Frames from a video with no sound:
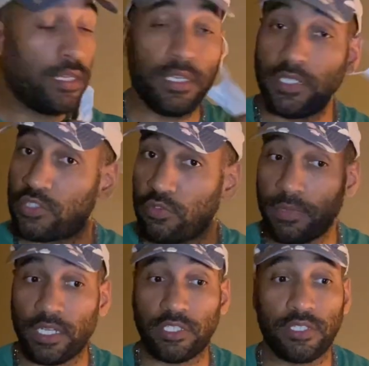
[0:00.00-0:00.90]
It's too
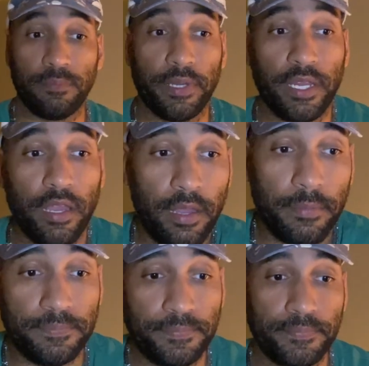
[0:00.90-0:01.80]
much. But
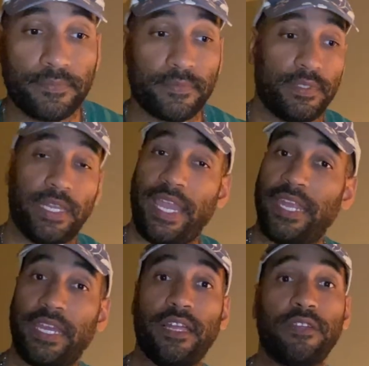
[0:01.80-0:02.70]
um,
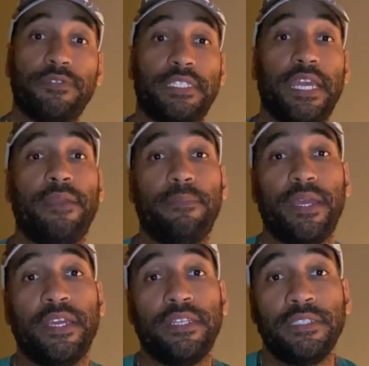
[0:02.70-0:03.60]
had a hell of a day,
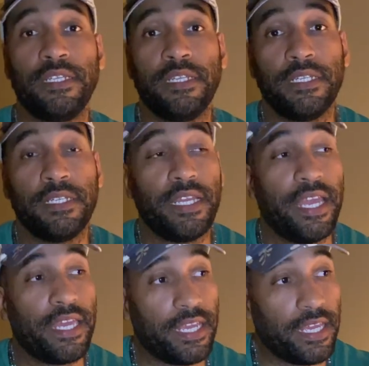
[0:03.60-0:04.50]
man.
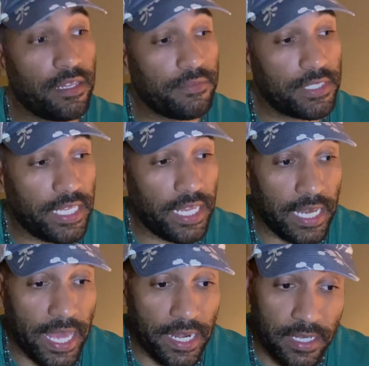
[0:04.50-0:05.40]
Had a hell of a day. A
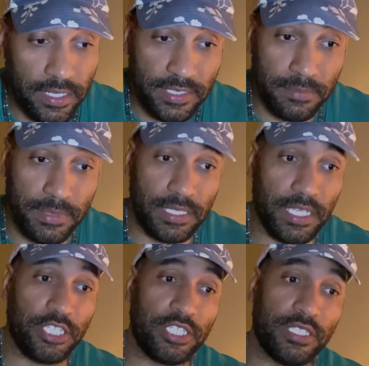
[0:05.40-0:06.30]
lot of
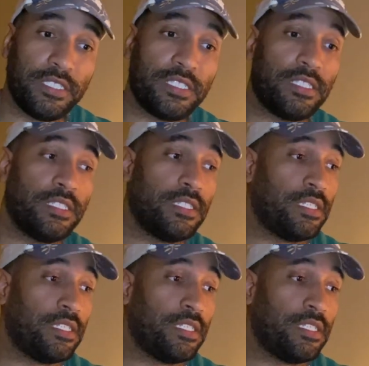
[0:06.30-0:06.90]
customizations.